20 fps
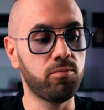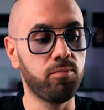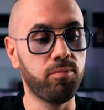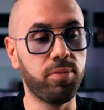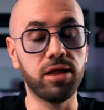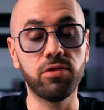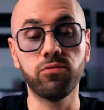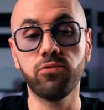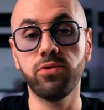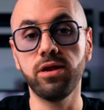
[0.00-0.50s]

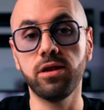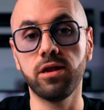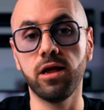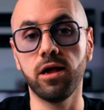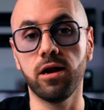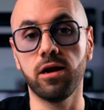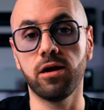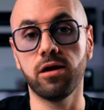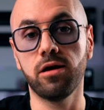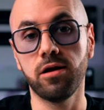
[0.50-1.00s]
pen
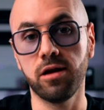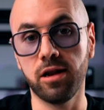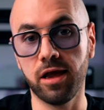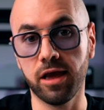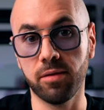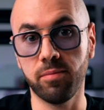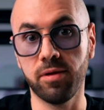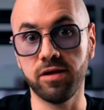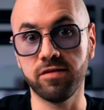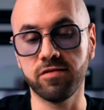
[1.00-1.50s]
retailer
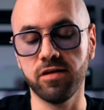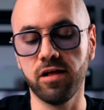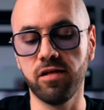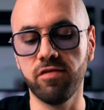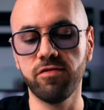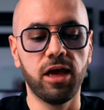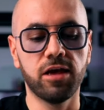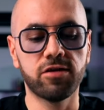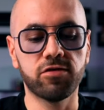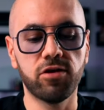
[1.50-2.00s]
like
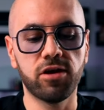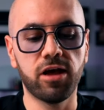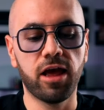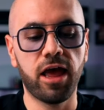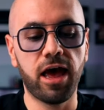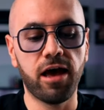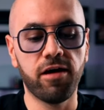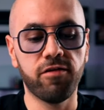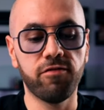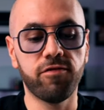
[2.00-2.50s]
myself is going to
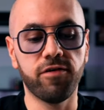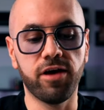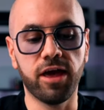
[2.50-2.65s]
have